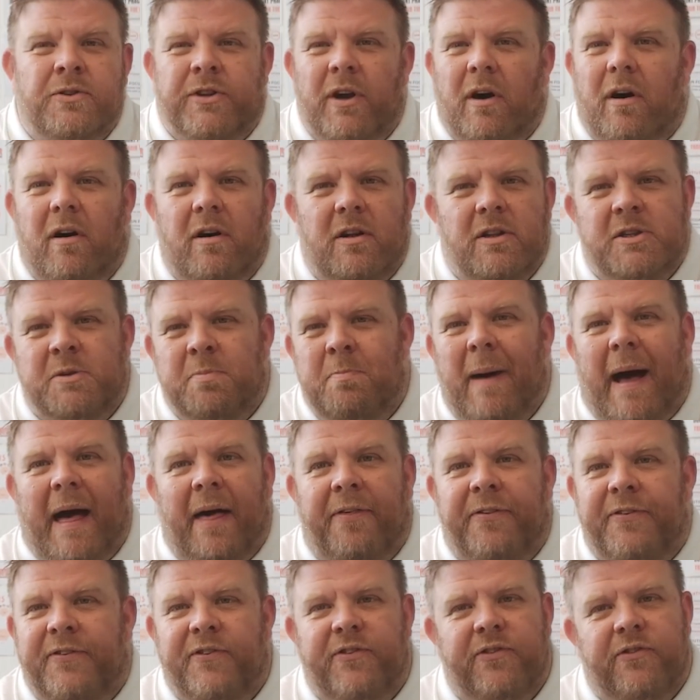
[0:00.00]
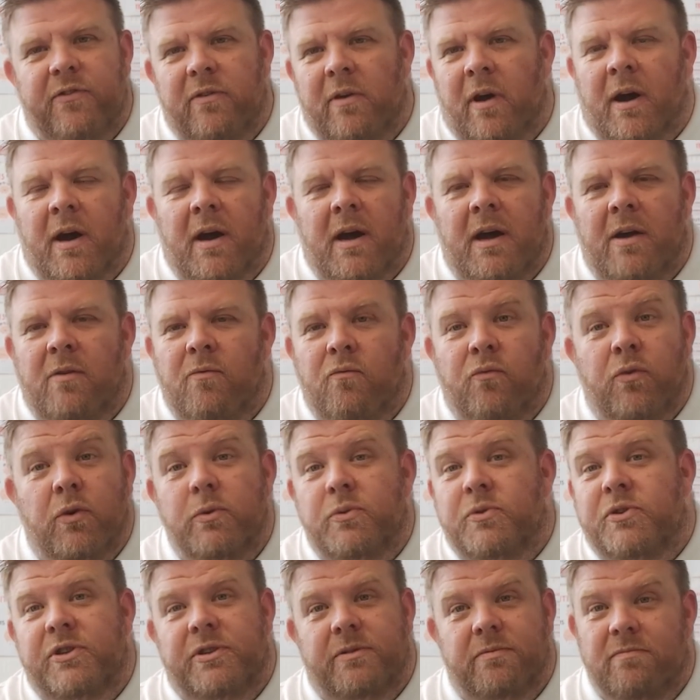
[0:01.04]
darts, maths,
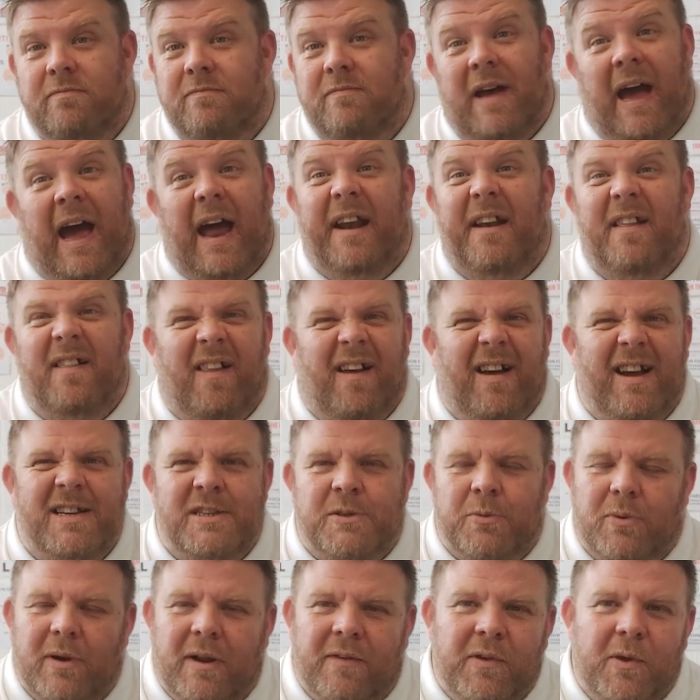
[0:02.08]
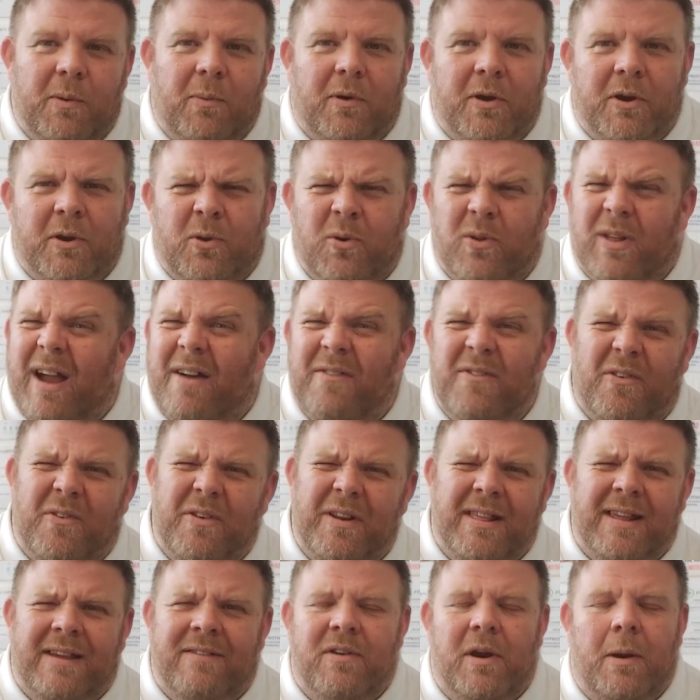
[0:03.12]
route analyzer, whatever you want to call it. I haven't
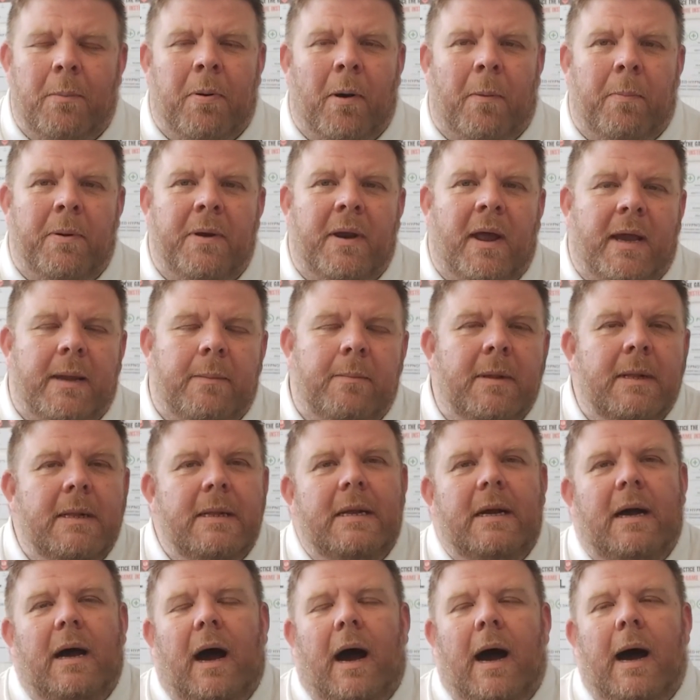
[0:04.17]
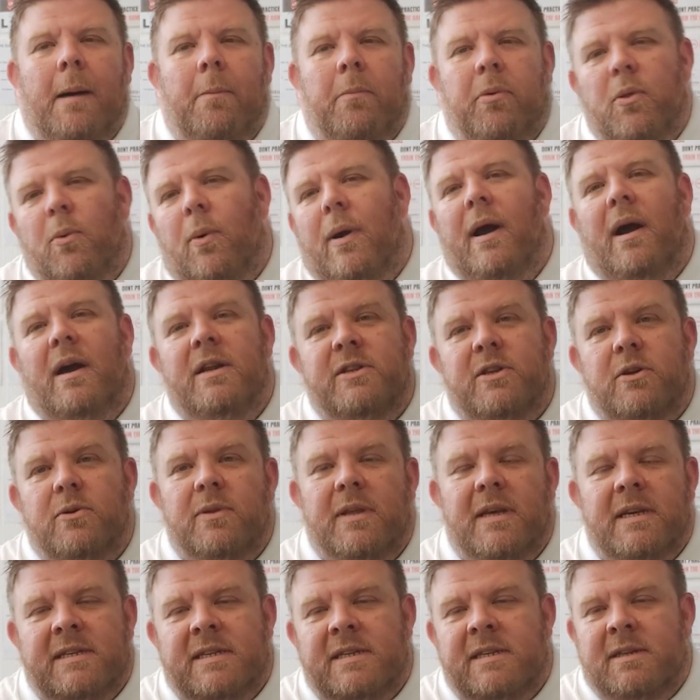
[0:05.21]
really given it a proper name. But the way I do
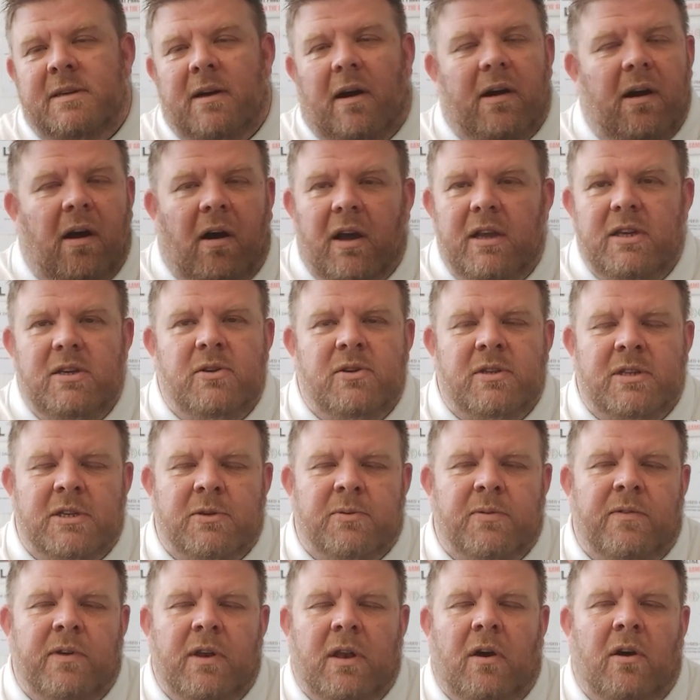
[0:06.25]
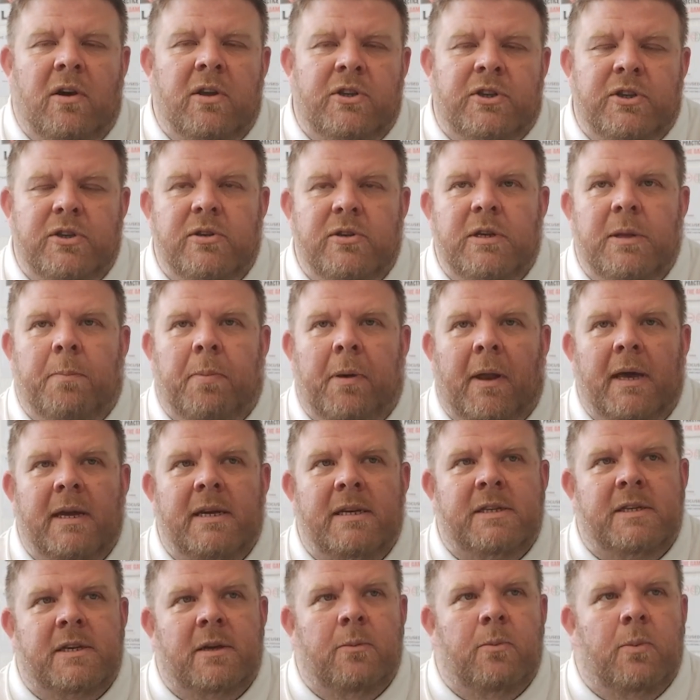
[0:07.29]
this is I use this with a lot of junior
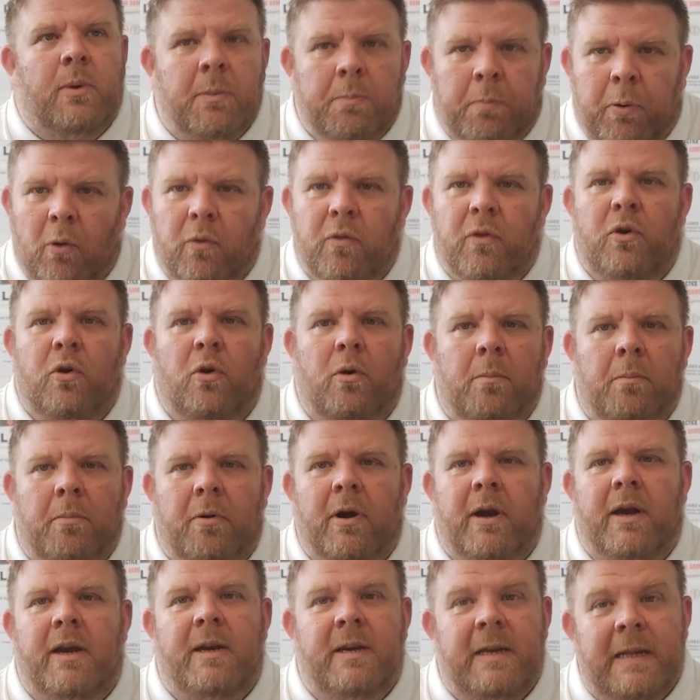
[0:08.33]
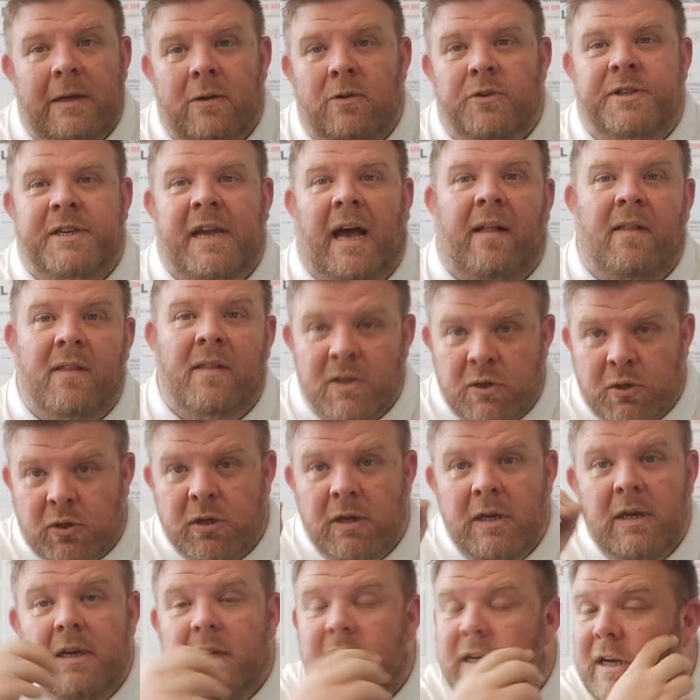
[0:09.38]
players. So we'll put the number in and it'll tell us,
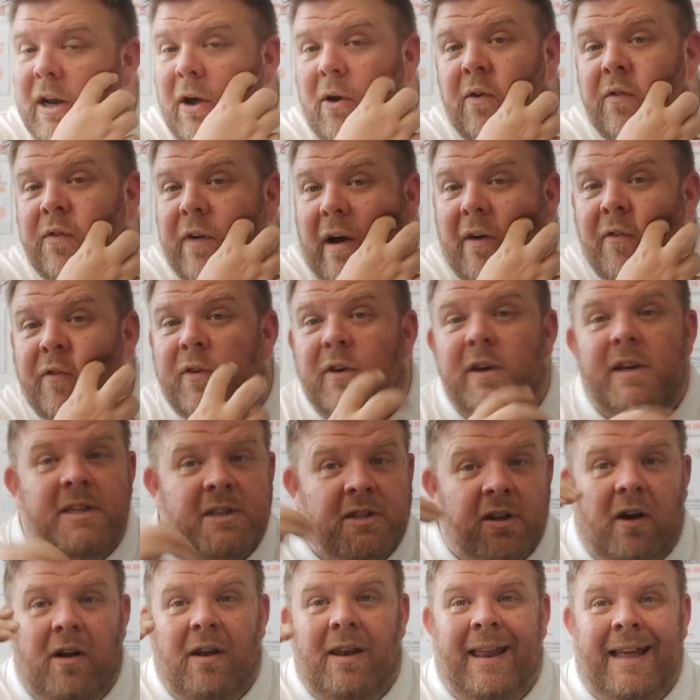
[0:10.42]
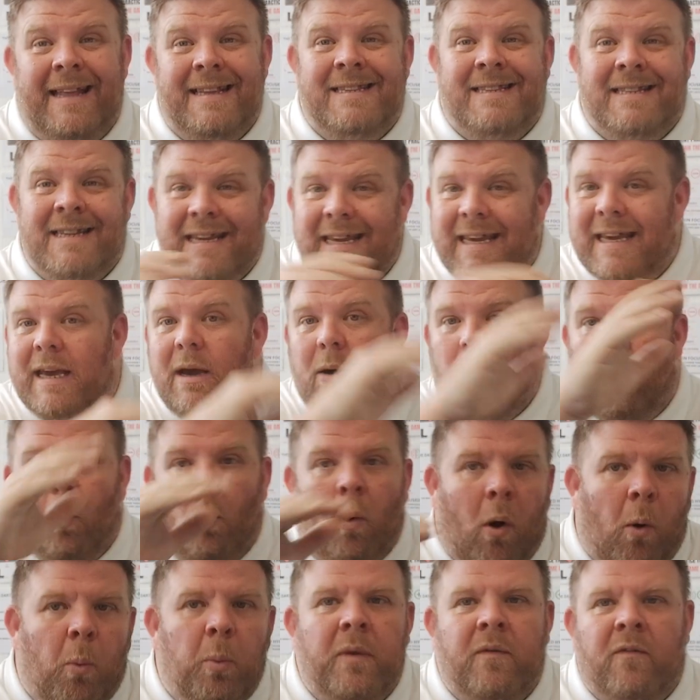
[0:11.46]
if our first dart lands here,
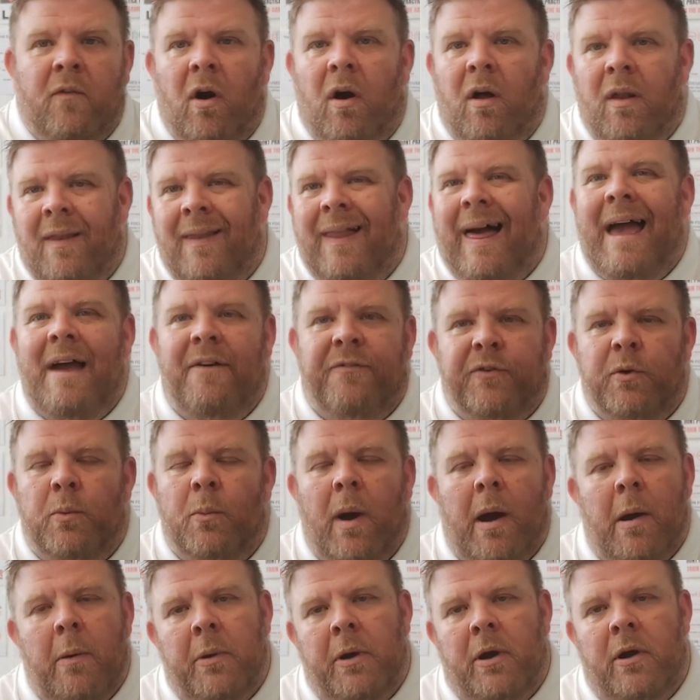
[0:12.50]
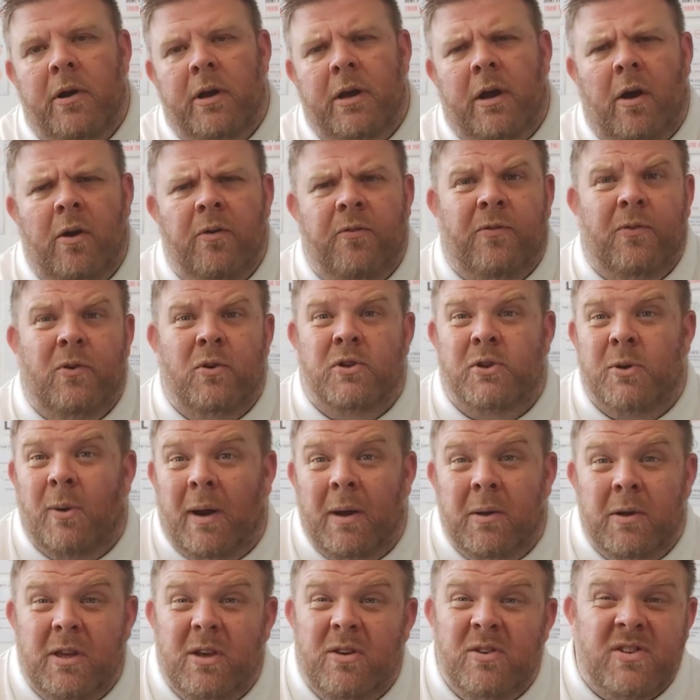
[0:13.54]
what we've got left and where we've got to go for. So I
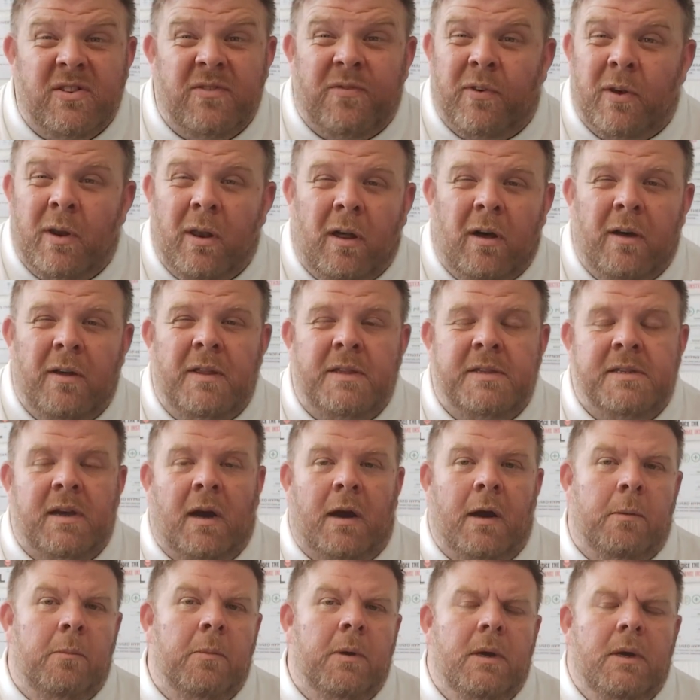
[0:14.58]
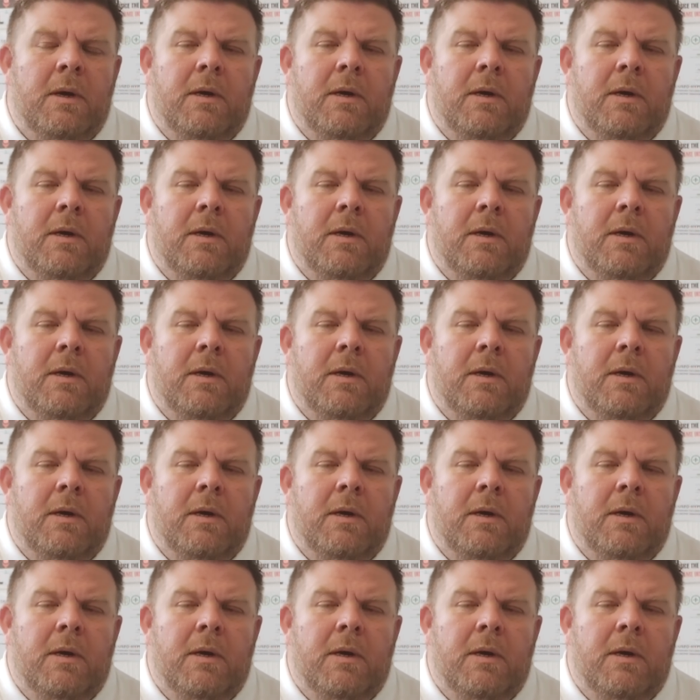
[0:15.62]
use it for a lot of the time